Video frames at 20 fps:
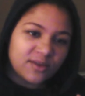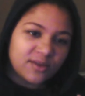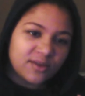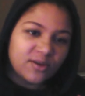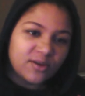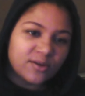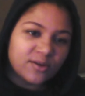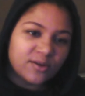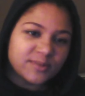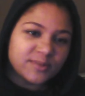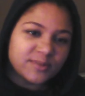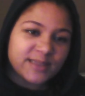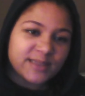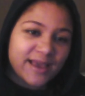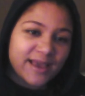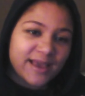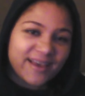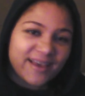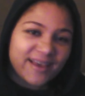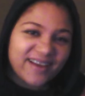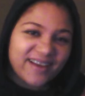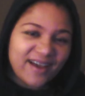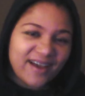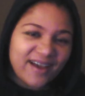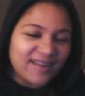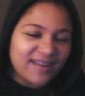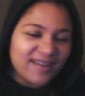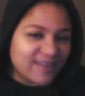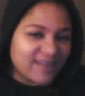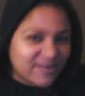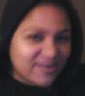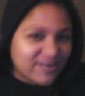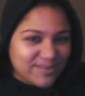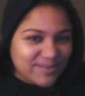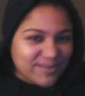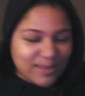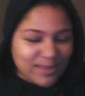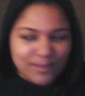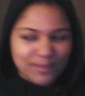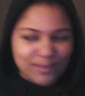You know what I'm saying?
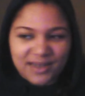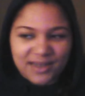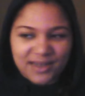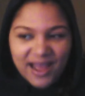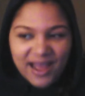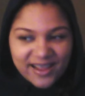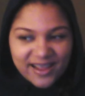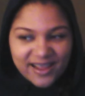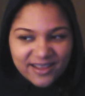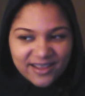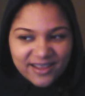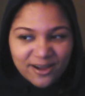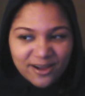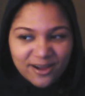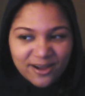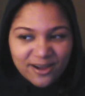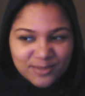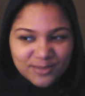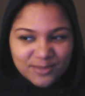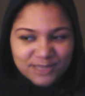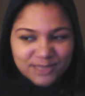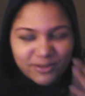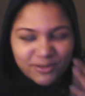Love the baby lion cubs,